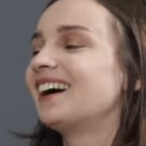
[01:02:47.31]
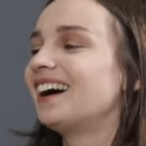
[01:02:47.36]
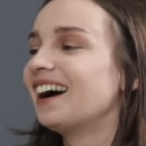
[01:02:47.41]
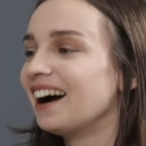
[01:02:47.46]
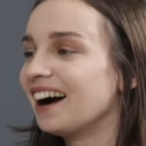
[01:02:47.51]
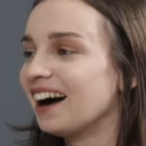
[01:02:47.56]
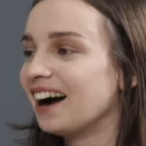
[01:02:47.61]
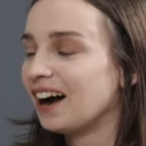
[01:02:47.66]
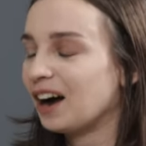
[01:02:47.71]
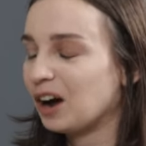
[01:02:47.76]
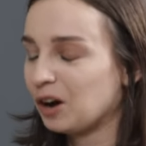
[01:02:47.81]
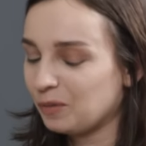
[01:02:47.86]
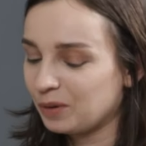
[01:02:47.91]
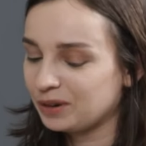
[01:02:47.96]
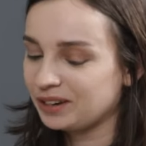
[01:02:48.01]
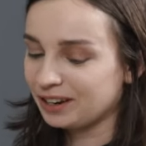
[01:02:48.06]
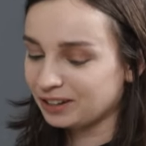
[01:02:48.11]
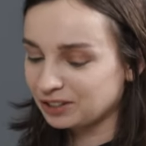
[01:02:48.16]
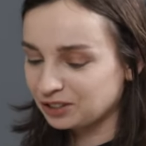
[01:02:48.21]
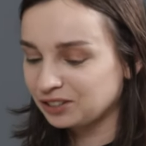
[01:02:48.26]
Uh,
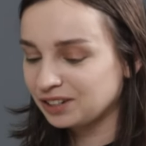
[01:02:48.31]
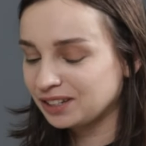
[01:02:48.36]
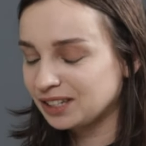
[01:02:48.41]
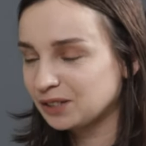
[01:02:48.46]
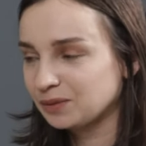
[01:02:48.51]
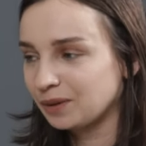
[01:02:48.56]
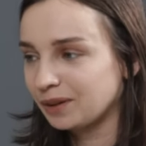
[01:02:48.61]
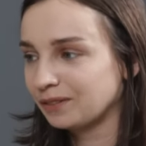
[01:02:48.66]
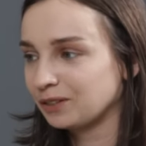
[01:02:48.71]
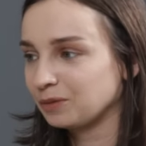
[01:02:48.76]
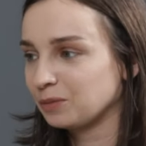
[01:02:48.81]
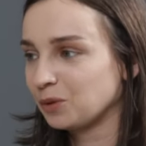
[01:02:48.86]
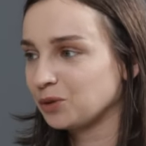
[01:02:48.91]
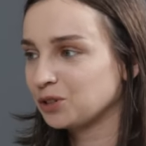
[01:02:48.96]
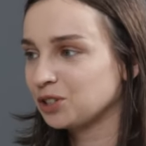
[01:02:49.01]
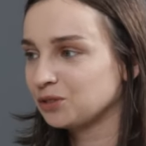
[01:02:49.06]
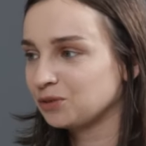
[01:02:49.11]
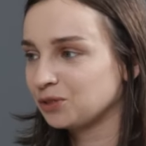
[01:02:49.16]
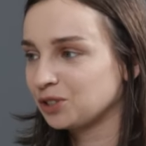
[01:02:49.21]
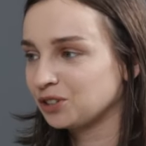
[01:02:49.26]
but yeah, so this is one of the
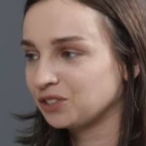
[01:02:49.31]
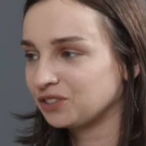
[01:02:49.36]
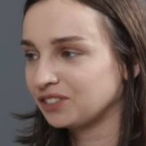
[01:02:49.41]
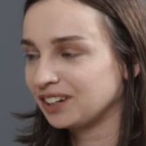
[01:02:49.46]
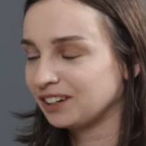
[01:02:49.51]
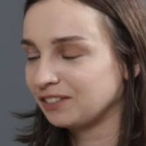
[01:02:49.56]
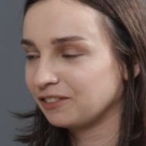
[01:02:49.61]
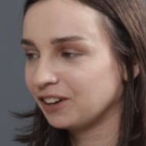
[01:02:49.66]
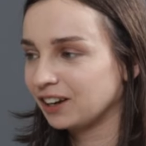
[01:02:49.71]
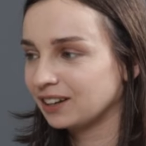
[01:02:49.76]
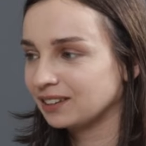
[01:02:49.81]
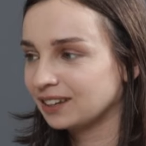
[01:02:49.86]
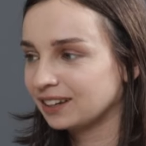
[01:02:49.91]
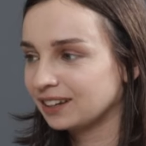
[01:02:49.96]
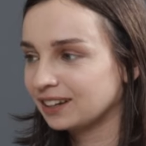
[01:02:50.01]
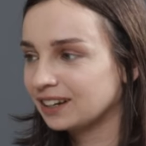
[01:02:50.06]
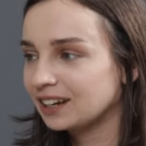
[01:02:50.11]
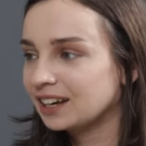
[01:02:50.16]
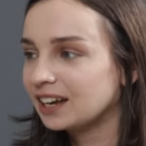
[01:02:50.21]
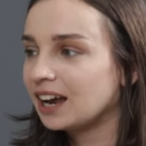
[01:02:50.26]
motions which I really felt
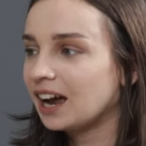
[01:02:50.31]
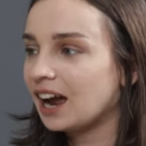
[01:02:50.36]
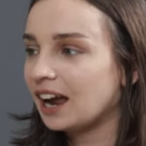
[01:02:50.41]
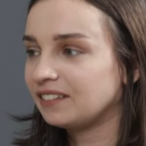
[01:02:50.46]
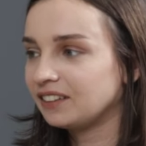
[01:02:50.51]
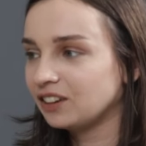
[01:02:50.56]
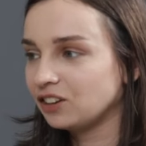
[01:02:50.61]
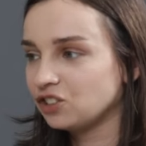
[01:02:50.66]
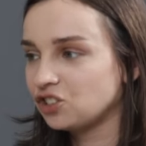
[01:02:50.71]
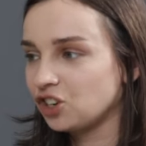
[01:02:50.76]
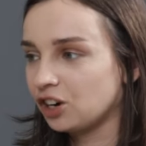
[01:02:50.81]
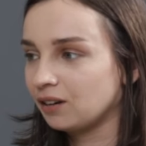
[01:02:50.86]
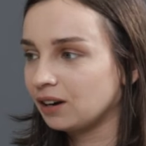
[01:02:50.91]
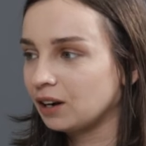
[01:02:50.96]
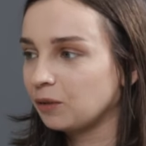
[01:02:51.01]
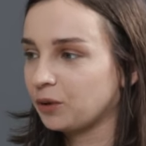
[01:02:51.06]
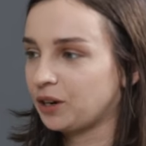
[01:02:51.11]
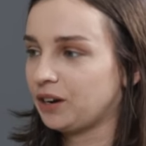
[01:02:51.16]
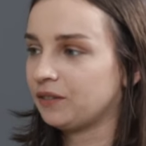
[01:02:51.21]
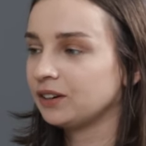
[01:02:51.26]
like. I think
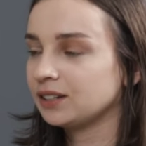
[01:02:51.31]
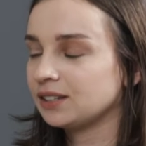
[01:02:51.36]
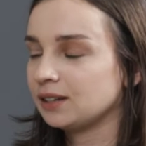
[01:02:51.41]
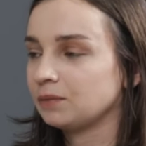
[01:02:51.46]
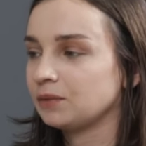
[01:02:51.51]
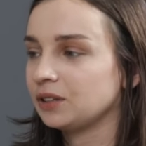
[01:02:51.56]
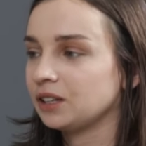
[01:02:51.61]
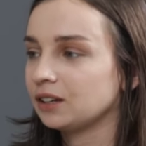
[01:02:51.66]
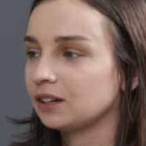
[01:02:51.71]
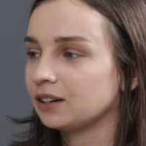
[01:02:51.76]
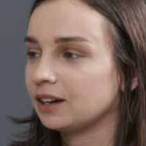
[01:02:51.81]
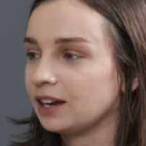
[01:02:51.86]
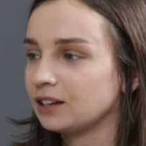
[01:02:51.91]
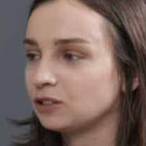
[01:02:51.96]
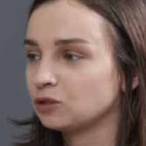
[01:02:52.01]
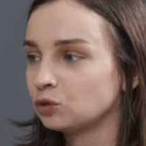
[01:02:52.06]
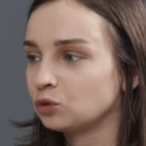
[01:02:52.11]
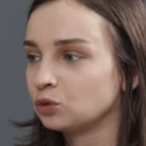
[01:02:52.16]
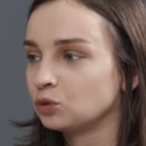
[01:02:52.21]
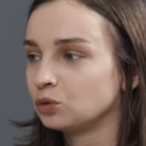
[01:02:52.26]
generally, whenever something
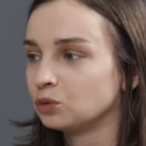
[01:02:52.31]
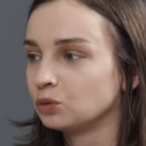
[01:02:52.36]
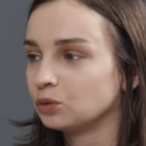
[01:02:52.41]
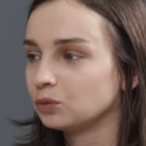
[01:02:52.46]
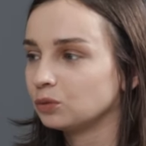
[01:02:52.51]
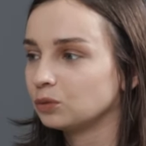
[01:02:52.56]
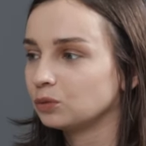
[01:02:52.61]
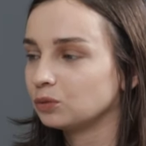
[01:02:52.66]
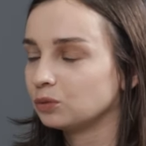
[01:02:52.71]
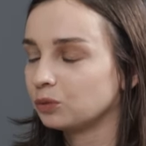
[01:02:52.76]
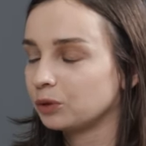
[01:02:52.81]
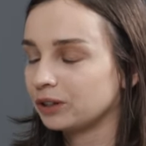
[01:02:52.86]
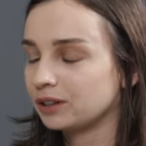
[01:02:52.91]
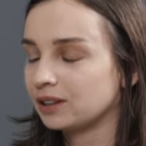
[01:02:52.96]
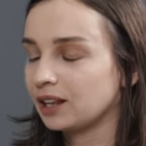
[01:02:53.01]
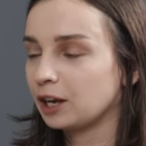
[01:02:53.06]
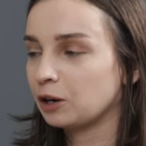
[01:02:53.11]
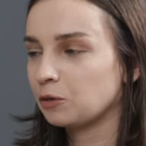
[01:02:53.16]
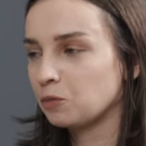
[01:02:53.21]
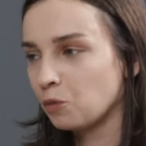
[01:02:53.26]
has to do
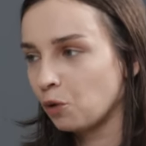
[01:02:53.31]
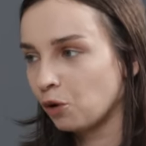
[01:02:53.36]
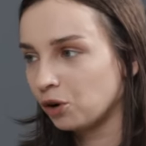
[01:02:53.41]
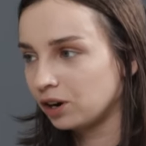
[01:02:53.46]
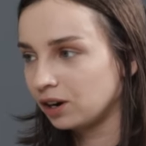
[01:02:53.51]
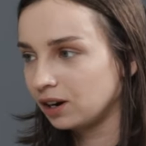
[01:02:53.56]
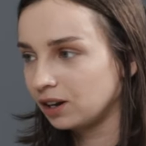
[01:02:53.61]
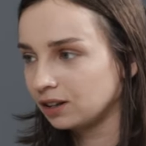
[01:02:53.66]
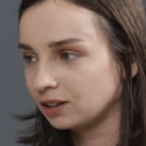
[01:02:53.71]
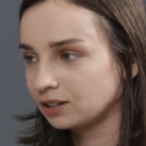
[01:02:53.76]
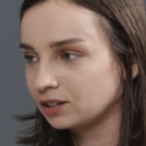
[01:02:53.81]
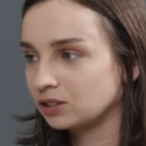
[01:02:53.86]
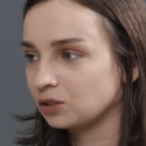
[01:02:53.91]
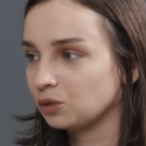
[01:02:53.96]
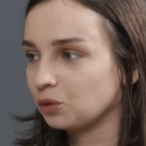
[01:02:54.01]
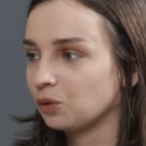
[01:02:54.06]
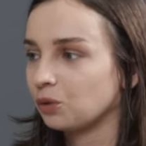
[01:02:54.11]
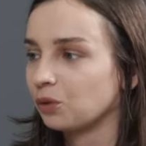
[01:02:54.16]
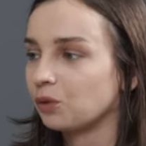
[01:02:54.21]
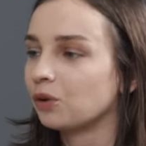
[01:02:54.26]
with like morals
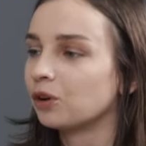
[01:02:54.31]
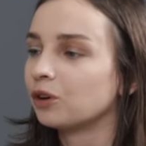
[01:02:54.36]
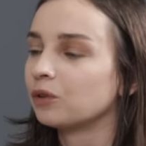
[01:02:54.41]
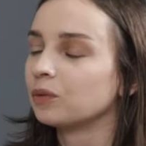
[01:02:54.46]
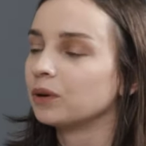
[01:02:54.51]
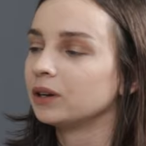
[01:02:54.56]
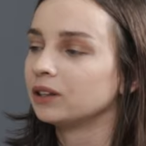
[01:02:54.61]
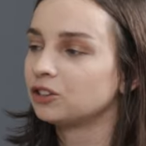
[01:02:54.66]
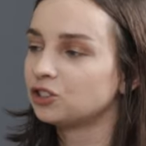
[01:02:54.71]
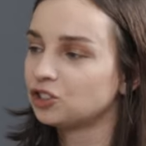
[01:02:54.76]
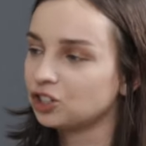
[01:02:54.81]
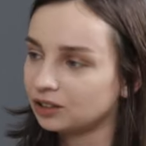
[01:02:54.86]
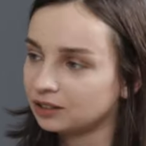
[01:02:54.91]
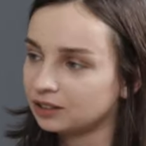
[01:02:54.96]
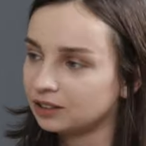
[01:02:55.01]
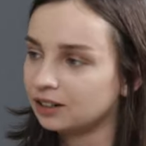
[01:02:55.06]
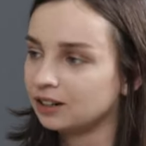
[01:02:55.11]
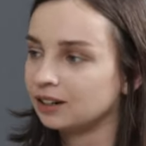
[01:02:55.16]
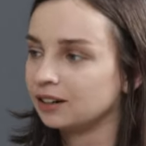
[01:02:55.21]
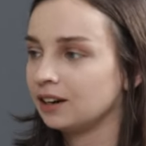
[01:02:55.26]
or with
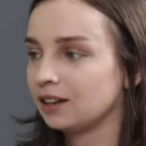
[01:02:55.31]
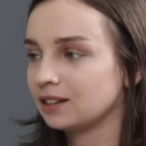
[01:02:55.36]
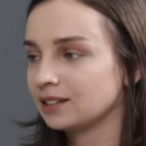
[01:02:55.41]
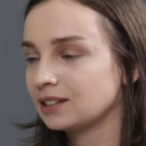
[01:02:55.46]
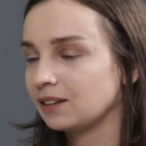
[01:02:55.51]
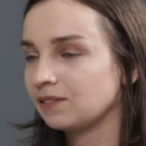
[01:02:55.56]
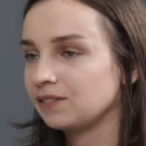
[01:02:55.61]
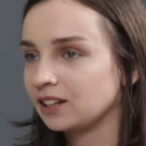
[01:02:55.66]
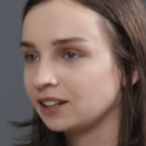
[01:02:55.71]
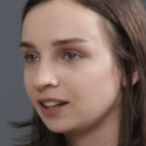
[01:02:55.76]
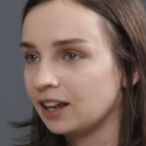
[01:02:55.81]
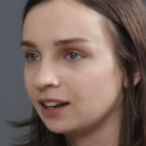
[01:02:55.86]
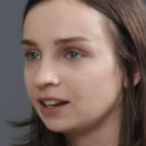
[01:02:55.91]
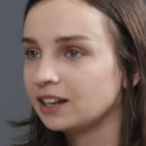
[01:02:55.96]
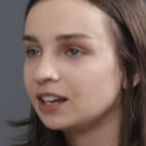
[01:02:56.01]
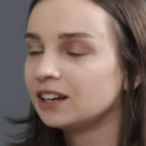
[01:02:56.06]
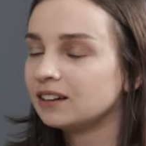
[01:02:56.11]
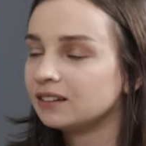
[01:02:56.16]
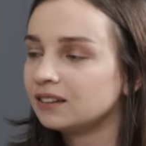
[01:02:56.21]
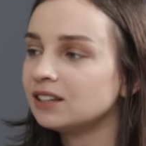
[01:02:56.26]
children and stuff like
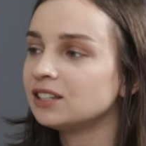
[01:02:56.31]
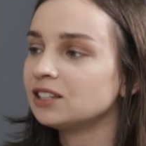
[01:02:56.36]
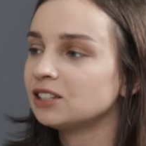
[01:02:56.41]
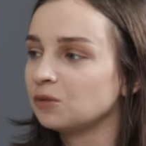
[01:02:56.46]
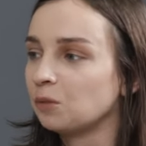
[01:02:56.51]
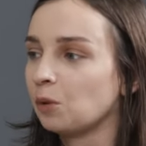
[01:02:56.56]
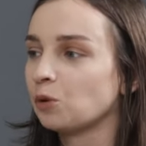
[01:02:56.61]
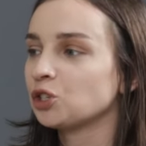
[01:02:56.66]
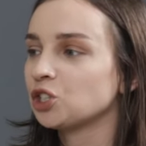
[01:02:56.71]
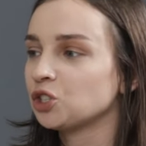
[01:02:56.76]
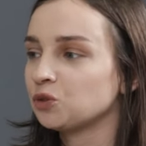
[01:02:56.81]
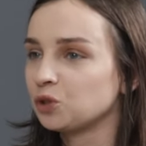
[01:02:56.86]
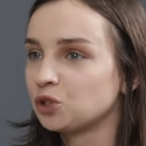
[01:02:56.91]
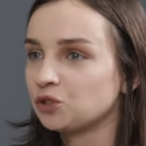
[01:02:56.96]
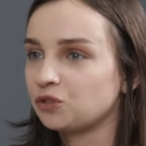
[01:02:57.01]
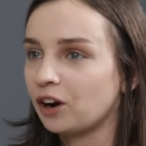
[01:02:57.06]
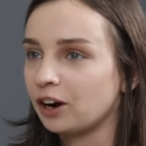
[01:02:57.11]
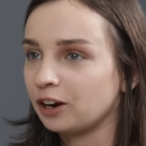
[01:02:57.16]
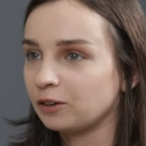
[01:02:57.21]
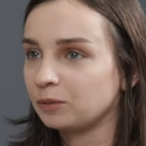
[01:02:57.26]
that, this is the motions
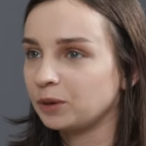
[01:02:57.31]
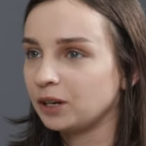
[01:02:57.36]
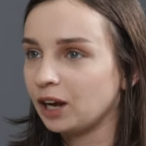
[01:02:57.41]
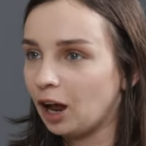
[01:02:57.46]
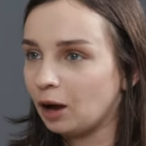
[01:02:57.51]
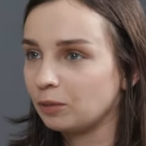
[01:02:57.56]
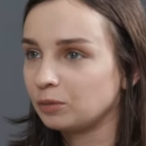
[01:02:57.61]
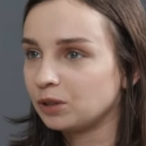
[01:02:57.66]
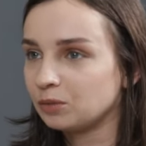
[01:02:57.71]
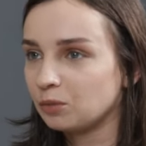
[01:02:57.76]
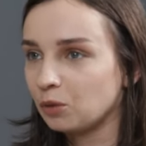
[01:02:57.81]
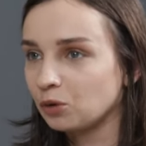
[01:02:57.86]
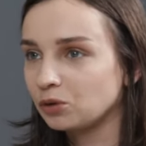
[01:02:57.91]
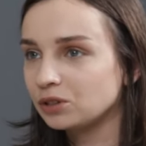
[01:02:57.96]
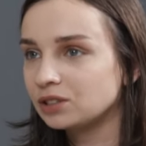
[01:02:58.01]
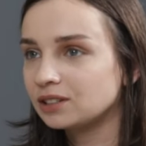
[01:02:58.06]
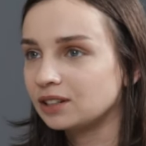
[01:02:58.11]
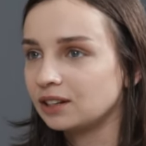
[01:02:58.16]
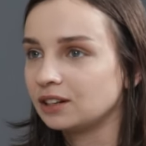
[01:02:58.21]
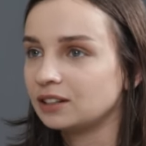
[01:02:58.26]
which fired me up the
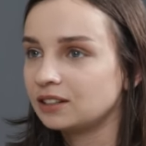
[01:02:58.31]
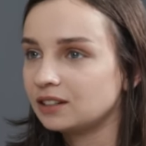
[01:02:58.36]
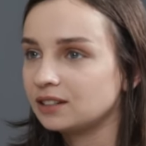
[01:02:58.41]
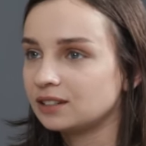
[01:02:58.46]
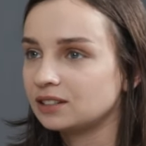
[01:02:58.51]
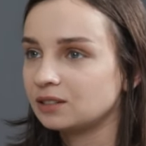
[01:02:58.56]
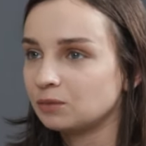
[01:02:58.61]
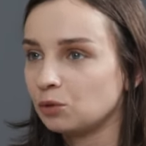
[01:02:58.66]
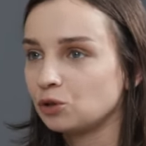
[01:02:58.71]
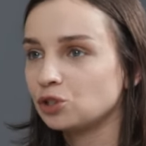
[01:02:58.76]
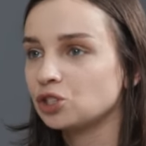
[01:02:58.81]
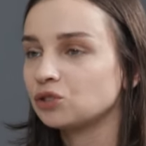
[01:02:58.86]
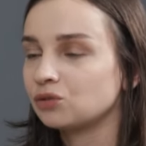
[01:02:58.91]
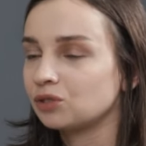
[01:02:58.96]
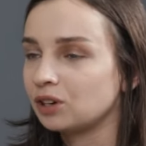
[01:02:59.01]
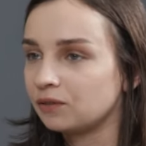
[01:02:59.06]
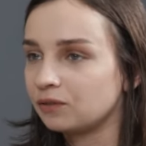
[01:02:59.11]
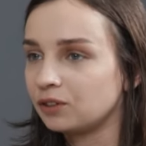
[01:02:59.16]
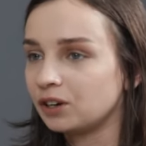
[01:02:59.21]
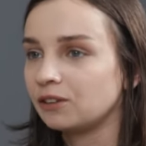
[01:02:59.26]
most, and this is the motions
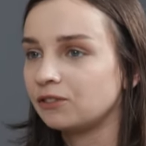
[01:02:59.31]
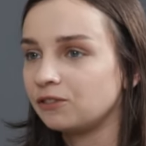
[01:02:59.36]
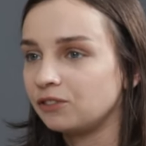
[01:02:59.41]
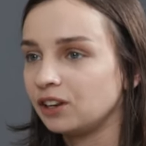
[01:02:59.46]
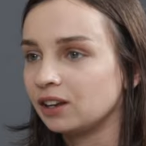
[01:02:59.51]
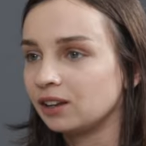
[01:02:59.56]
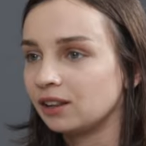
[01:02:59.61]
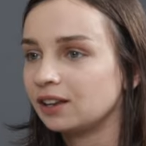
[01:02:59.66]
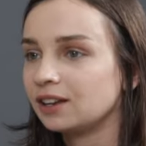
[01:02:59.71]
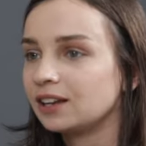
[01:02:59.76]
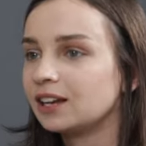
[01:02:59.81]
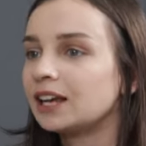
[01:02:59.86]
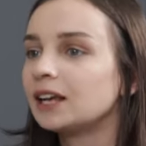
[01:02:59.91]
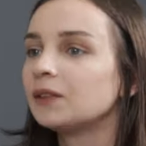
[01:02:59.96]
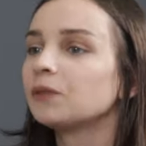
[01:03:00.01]
where I really feel.